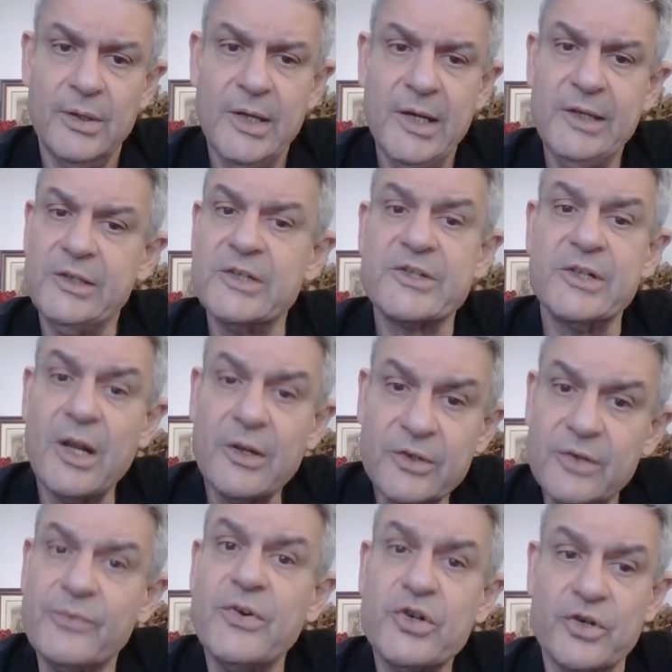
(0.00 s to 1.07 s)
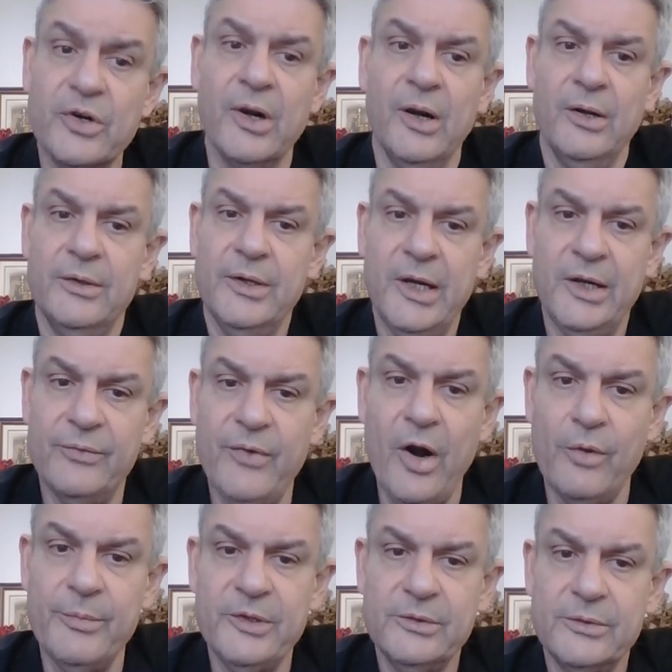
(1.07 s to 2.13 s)
It is an artificial
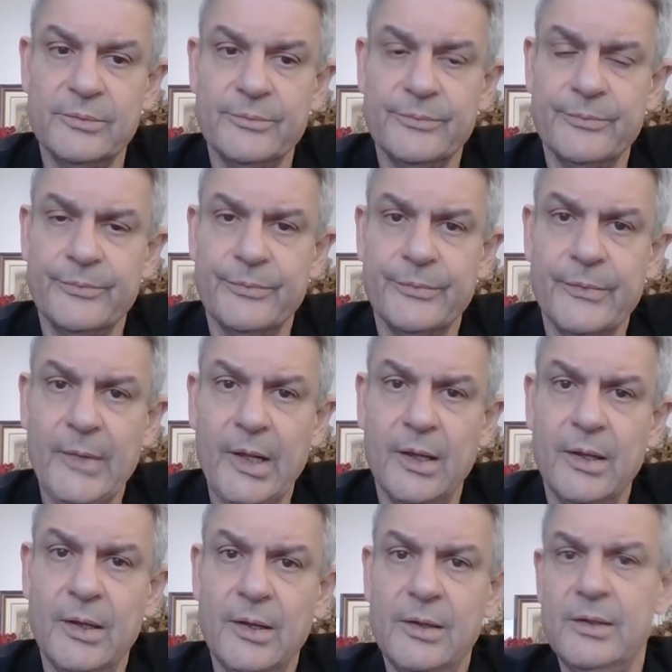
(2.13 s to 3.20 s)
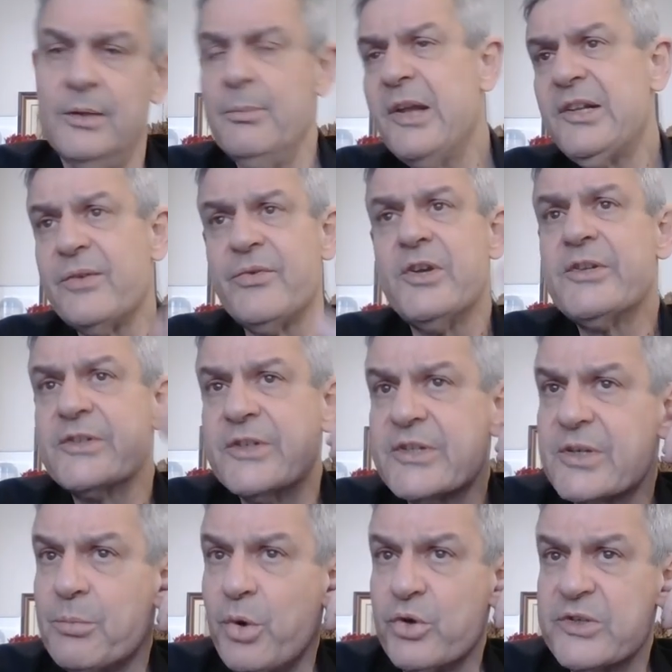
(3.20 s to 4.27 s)
environment. The metaverse is
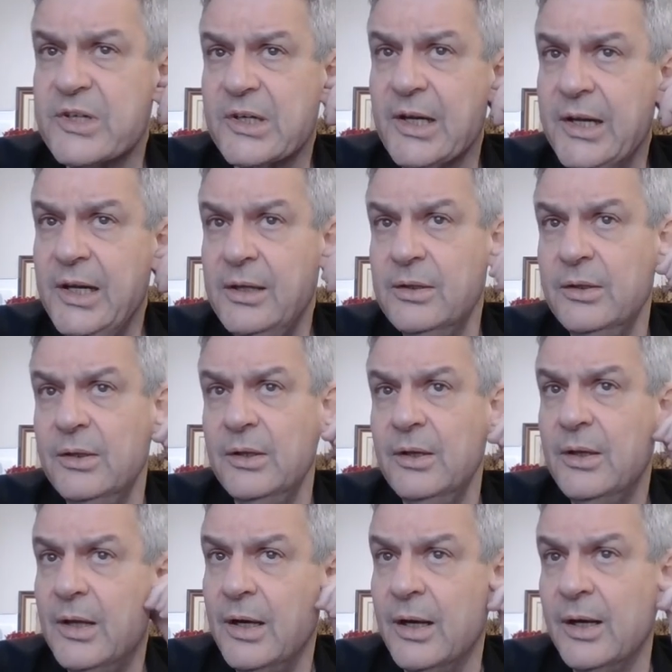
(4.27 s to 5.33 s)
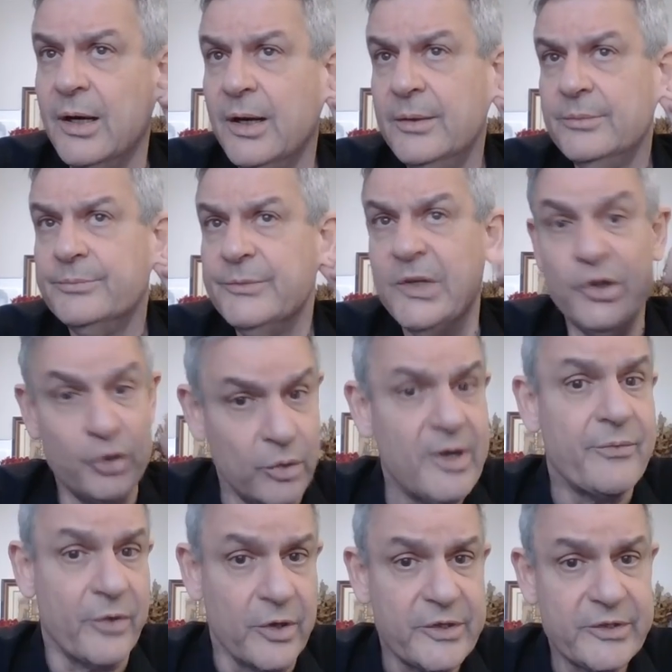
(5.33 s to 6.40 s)
supposedly a
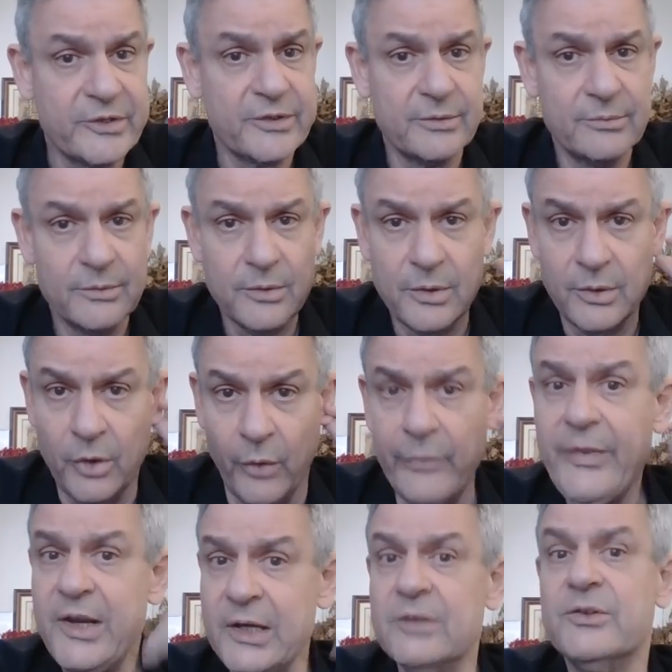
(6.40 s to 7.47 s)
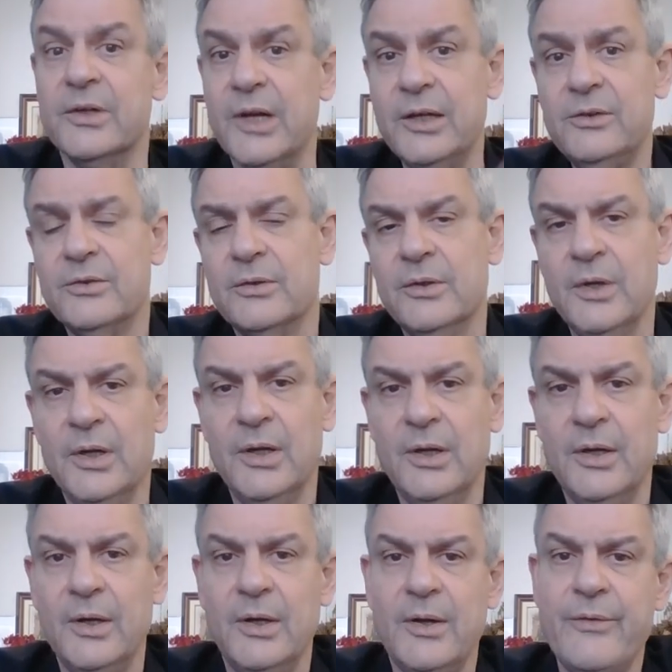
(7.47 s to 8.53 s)
universe on the internet
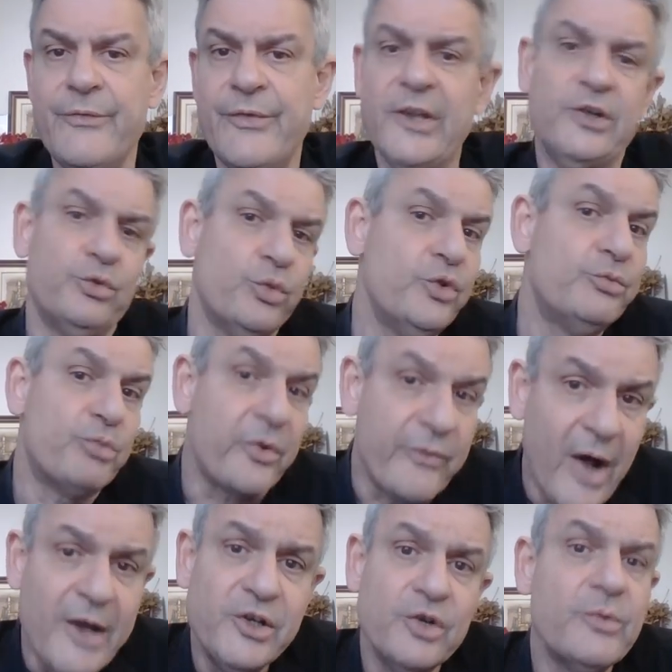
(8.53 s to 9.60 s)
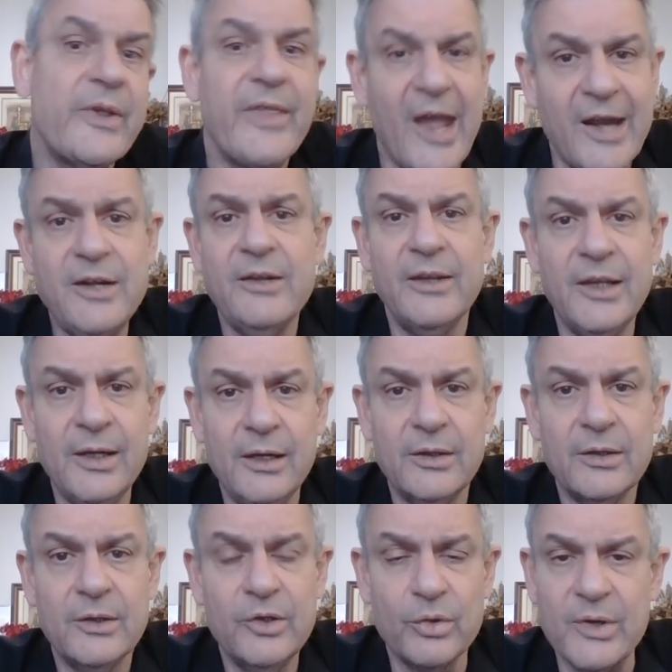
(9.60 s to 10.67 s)
that would provide you with anything
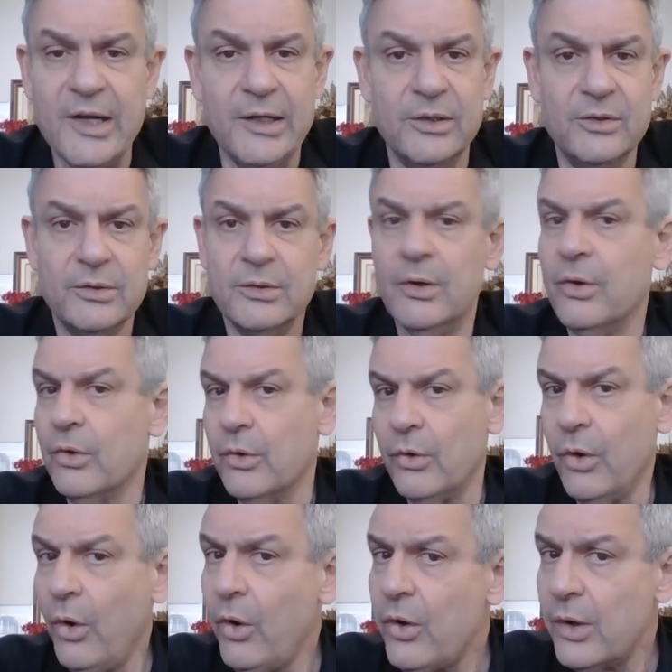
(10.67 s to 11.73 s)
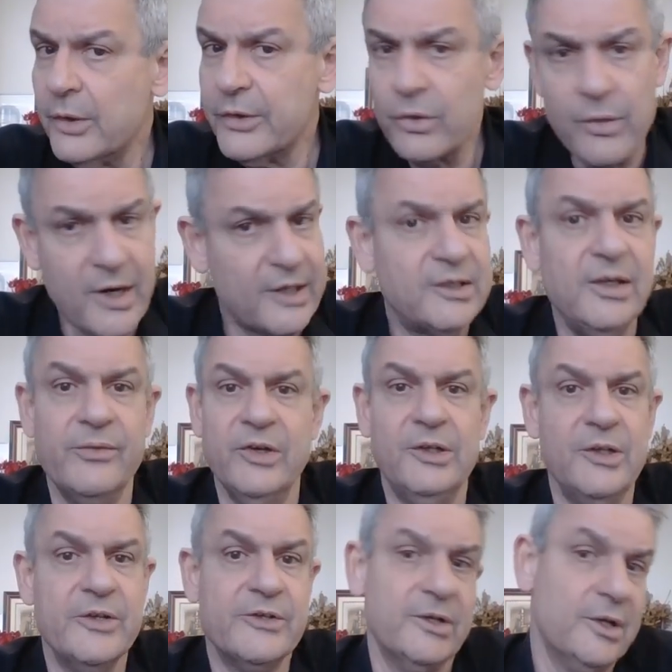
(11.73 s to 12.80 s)
you need. All your
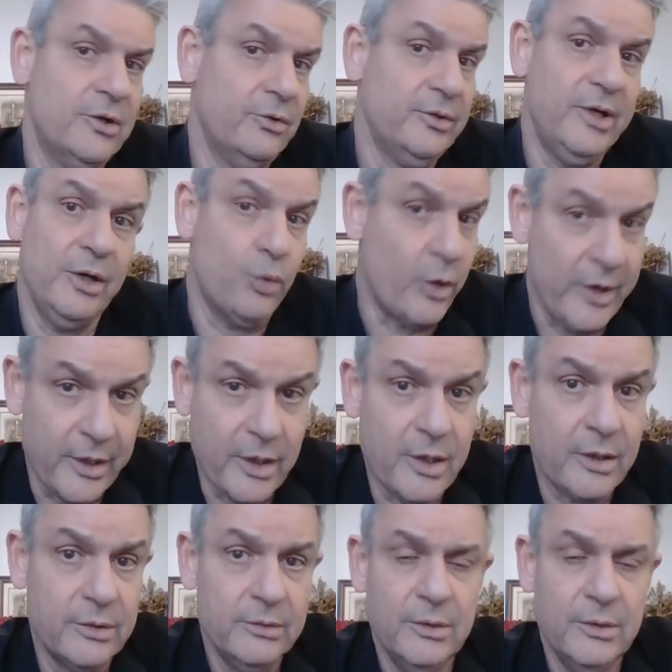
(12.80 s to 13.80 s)
activities, including work,